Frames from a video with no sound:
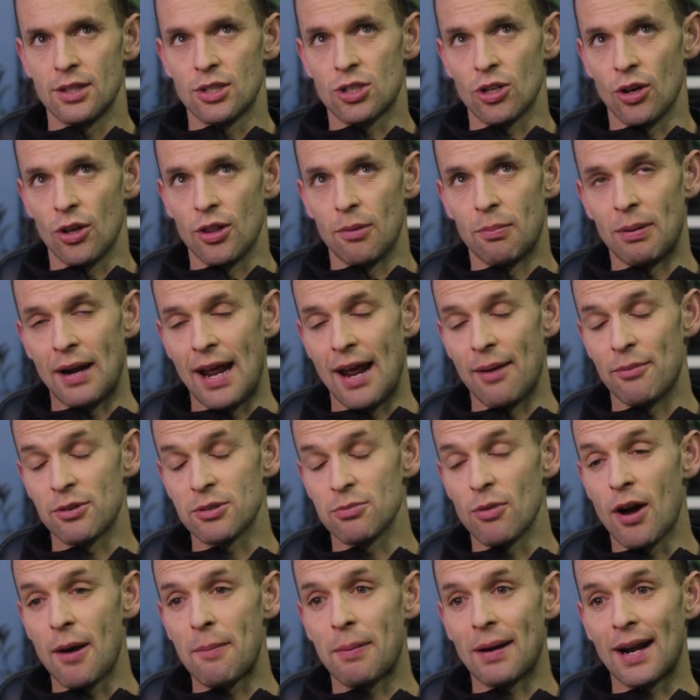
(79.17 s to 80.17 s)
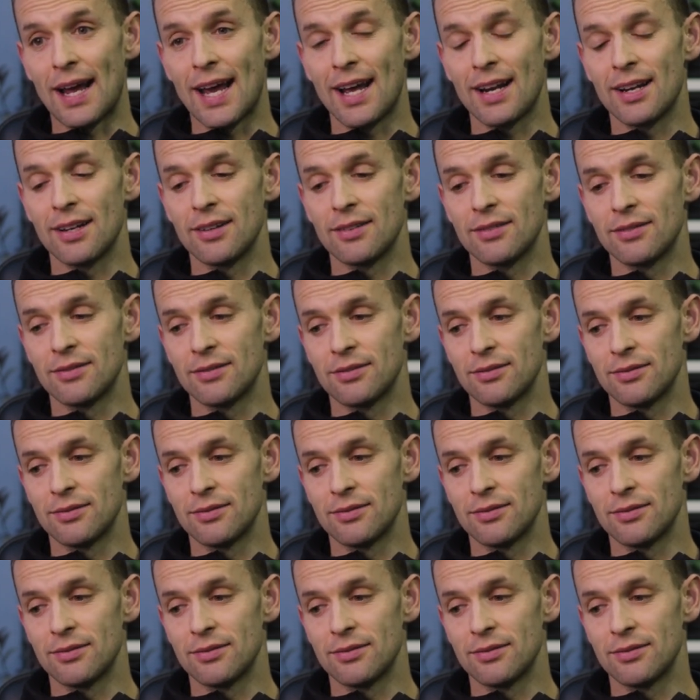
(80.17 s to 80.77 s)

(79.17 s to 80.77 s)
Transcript: so the plan was my plan, and